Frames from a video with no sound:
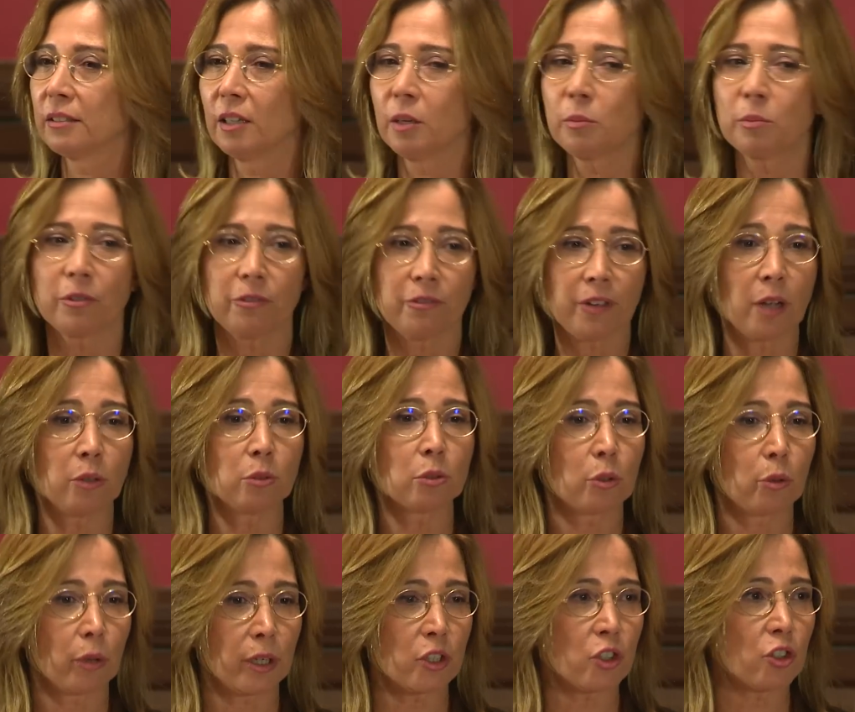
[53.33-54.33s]
A profound
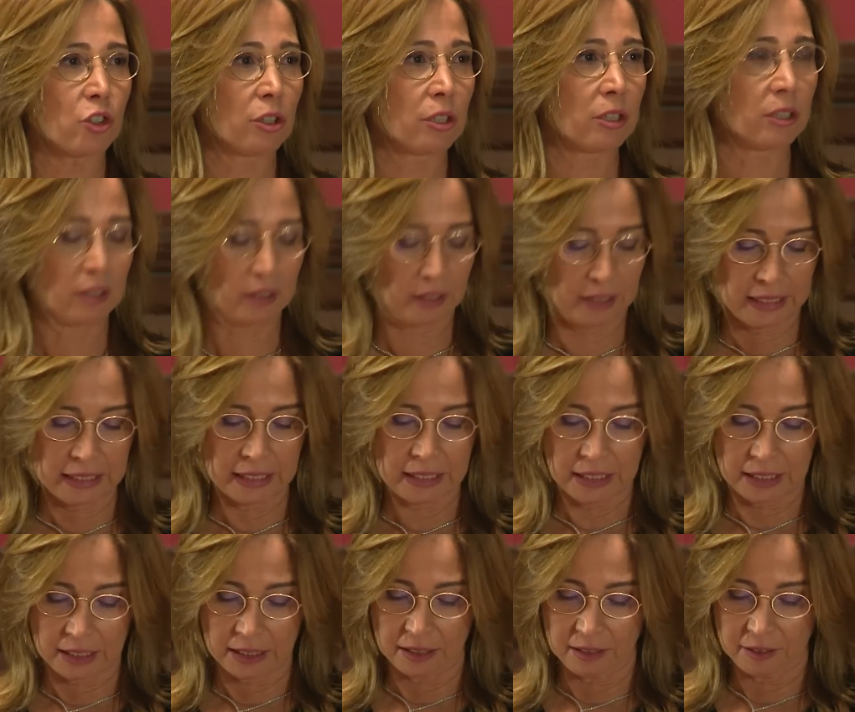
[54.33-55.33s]
question,
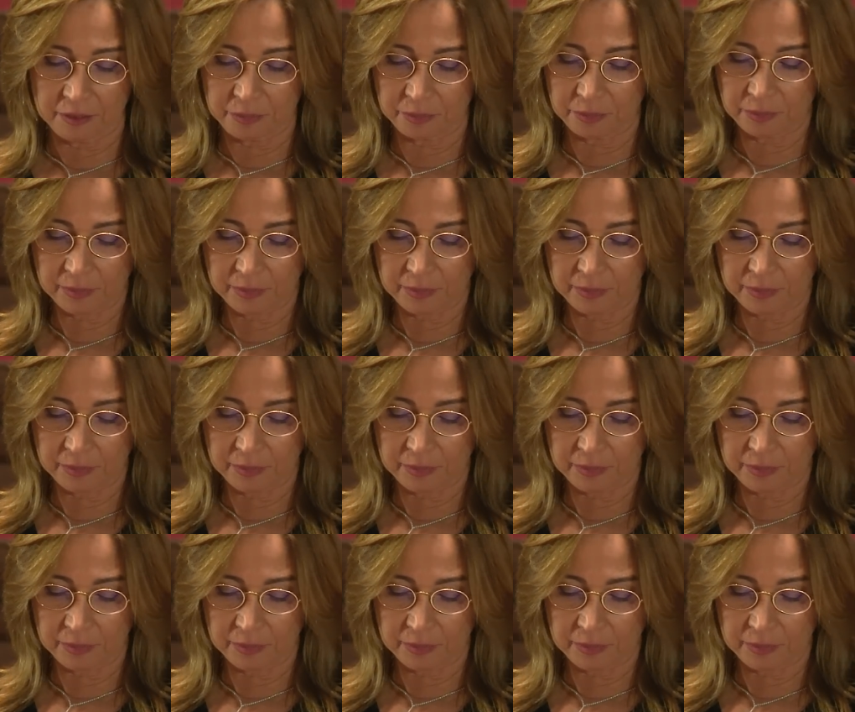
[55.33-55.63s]
indeed,